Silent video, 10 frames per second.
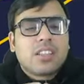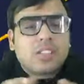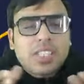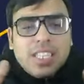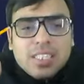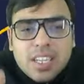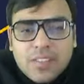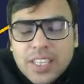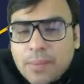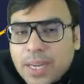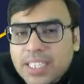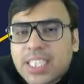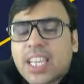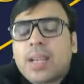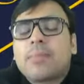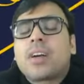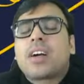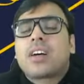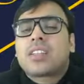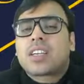So there's when the budget came,
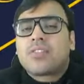the